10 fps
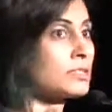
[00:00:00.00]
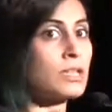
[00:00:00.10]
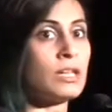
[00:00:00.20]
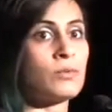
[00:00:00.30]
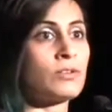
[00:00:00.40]
Is
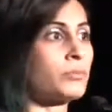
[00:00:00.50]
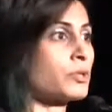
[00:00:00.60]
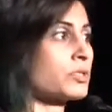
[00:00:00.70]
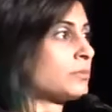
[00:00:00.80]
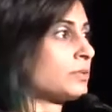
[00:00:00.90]
anyone from
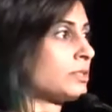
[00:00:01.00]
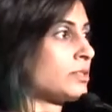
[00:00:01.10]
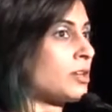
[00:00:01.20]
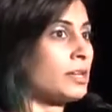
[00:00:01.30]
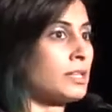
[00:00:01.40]
Dorsey Whitney in
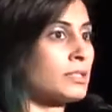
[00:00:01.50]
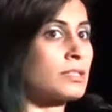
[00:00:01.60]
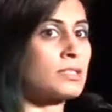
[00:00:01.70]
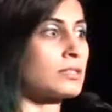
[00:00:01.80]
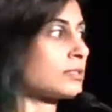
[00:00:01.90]
the
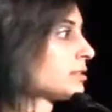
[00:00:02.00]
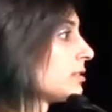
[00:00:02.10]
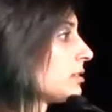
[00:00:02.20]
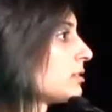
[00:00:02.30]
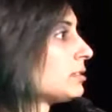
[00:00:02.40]
audience?
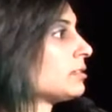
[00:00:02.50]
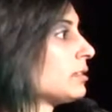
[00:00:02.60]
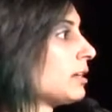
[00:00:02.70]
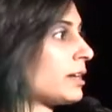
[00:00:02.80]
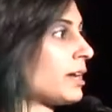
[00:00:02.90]

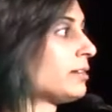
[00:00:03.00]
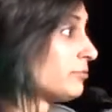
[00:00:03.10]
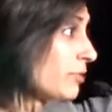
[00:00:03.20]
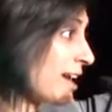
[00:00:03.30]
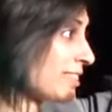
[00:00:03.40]

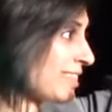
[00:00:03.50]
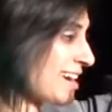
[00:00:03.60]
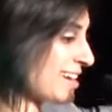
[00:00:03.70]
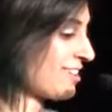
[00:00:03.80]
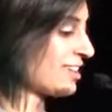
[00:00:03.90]
Right
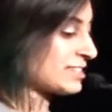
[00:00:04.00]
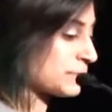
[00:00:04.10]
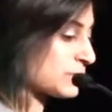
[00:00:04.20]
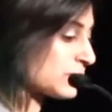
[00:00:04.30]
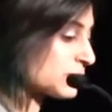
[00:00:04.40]
there,
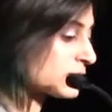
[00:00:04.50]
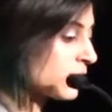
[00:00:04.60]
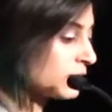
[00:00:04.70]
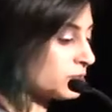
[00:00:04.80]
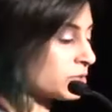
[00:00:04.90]
awesome. So
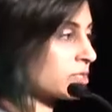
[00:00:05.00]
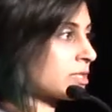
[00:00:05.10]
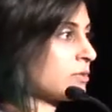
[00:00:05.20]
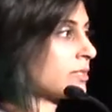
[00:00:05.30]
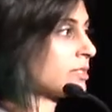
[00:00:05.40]
Start at
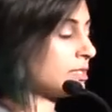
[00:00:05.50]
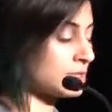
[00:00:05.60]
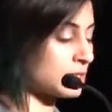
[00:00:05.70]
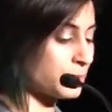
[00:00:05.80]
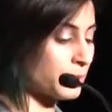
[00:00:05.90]
Dorsey Whitney
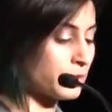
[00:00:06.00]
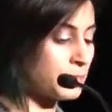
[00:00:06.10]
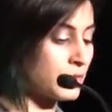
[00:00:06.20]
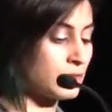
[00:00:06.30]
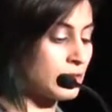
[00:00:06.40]
is a
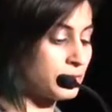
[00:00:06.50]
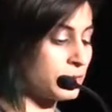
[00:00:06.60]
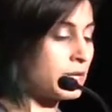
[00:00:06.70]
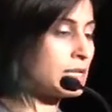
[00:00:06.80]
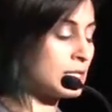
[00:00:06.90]
program that they've
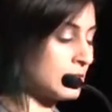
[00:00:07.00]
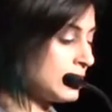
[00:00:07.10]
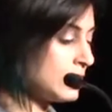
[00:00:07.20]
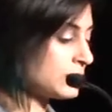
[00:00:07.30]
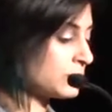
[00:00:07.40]
created
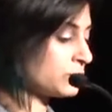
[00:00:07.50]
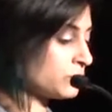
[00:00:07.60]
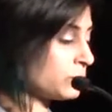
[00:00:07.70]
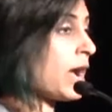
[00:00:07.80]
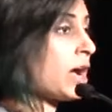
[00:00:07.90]

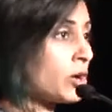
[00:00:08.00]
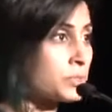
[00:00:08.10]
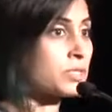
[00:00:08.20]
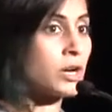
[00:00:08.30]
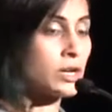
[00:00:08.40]
to
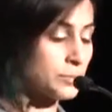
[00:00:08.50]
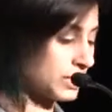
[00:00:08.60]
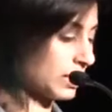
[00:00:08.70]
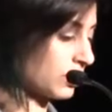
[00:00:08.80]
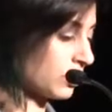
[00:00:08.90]
help startups
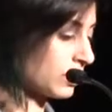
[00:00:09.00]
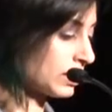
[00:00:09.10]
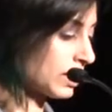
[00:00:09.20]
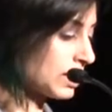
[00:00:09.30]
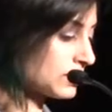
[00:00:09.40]
get
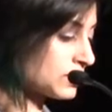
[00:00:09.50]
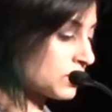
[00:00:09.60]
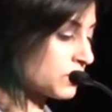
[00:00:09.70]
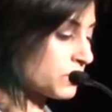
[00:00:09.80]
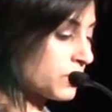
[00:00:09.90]
going. And
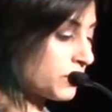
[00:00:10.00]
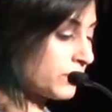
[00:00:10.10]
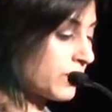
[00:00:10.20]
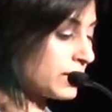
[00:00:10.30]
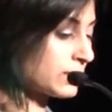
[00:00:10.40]
so they're
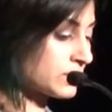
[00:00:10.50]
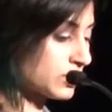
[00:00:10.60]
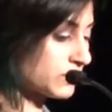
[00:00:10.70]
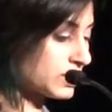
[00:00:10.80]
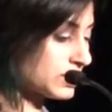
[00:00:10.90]
providing
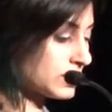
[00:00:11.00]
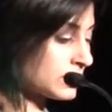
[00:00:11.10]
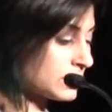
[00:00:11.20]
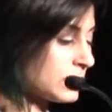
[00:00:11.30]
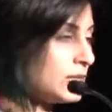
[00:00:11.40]

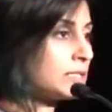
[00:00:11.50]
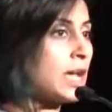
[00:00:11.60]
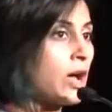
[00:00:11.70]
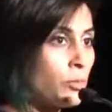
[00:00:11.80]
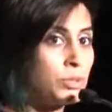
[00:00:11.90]
services
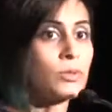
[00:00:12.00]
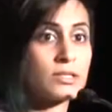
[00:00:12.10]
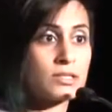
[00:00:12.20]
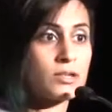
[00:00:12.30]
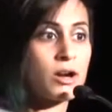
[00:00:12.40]
to help you
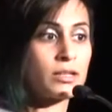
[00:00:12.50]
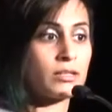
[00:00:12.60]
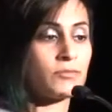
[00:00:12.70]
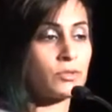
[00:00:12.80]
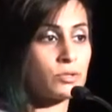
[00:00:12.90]
get started.
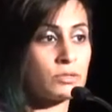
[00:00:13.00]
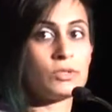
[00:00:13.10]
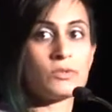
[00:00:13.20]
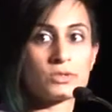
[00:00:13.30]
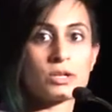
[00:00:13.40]
And for those of
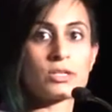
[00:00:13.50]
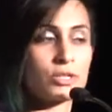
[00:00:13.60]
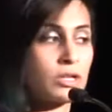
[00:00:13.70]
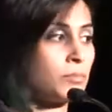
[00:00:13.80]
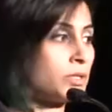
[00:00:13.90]
you who've started
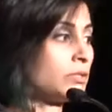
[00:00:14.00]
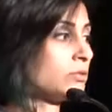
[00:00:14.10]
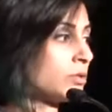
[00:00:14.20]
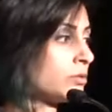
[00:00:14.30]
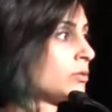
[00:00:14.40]
your company, you
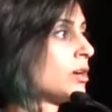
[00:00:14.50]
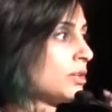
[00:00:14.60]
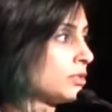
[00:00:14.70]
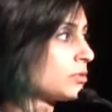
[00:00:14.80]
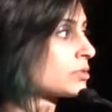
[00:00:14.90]
know
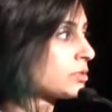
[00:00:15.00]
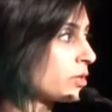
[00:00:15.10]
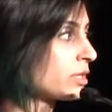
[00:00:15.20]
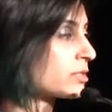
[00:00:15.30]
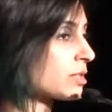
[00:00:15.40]
those
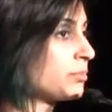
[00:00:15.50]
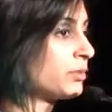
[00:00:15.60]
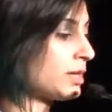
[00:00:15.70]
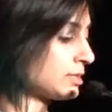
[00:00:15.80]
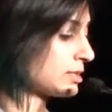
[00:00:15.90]
lawyers are
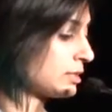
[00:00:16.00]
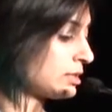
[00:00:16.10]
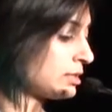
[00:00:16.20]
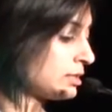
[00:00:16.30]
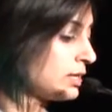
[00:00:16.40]

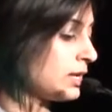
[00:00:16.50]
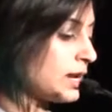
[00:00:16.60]
pricey.